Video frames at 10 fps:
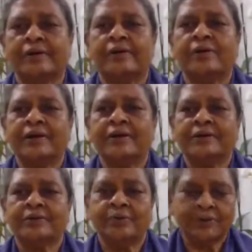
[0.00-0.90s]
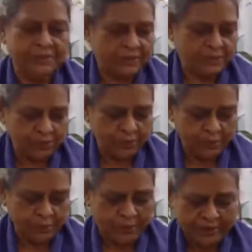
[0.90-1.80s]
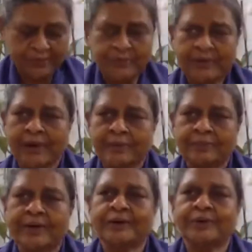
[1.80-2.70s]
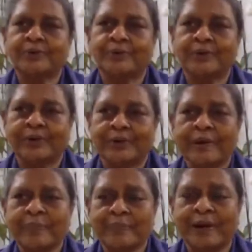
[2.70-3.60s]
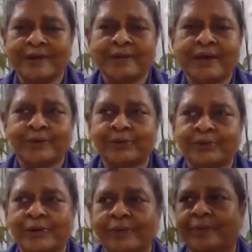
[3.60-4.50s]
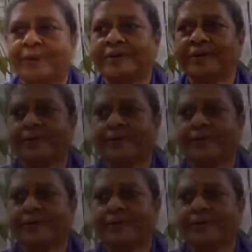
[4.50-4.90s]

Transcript: on any questions you want to ask me. I'm ready to reply. Thank you very much.